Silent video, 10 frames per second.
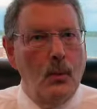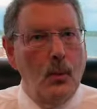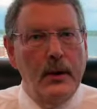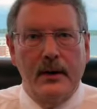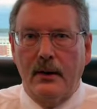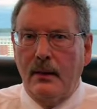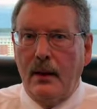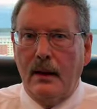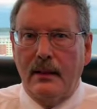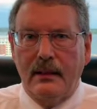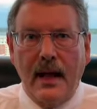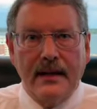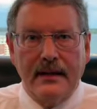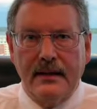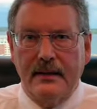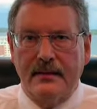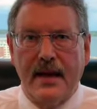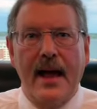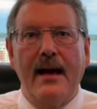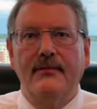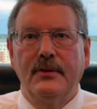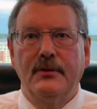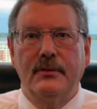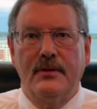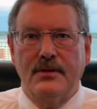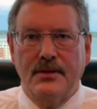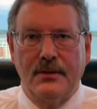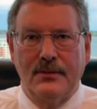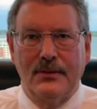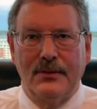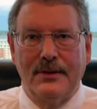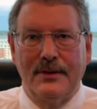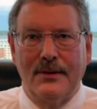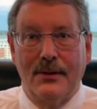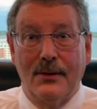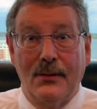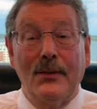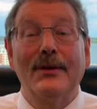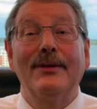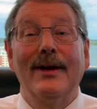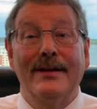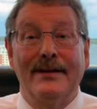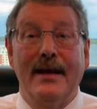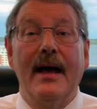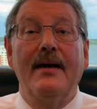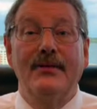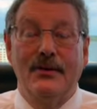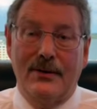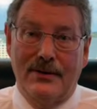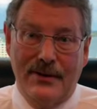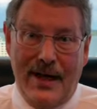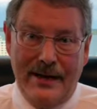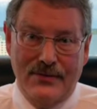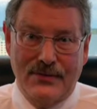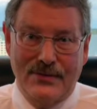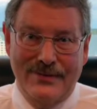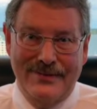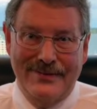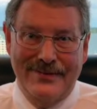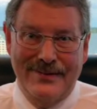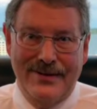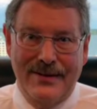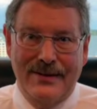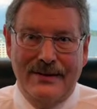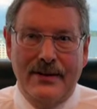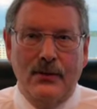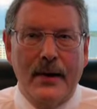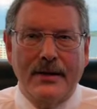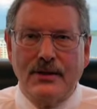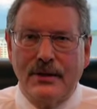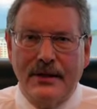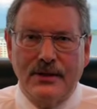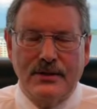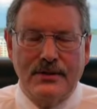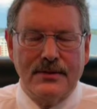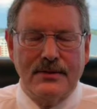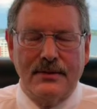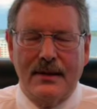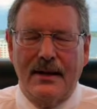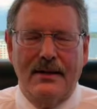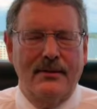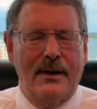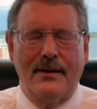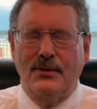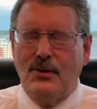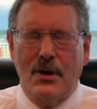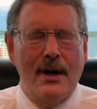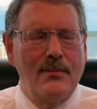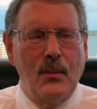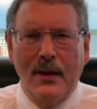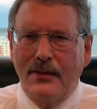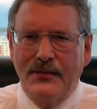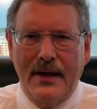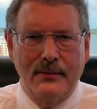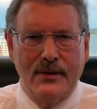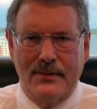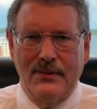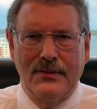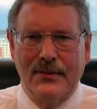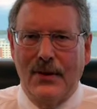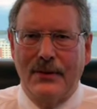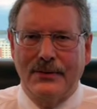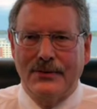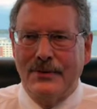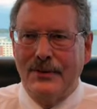We are lucky to have you in this community. We are lucky to have you in our lives congratulations and a job well done with the community college.